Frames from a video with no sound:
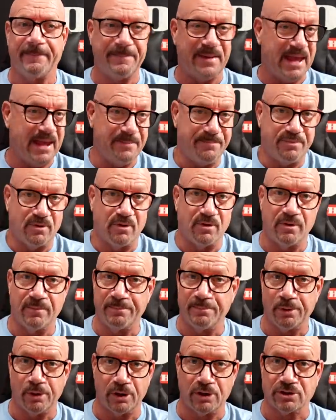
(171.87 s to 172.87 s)
Paper or
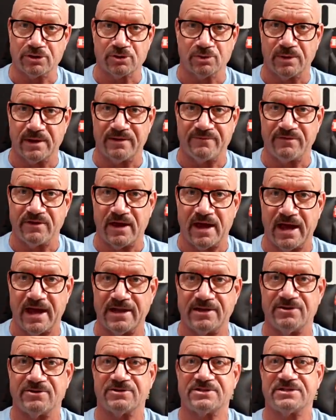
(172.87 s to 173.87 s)
books or whatever you
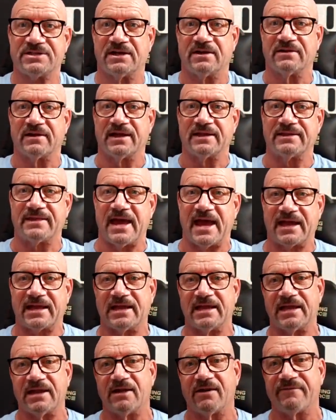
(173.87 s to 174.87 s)
had in your cell like that
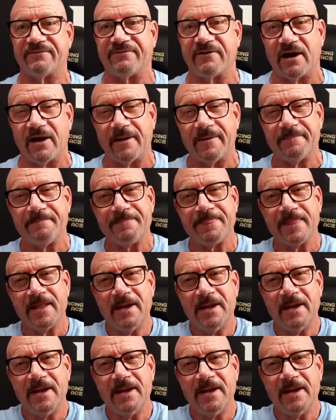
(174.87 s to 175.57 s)
can get on fire.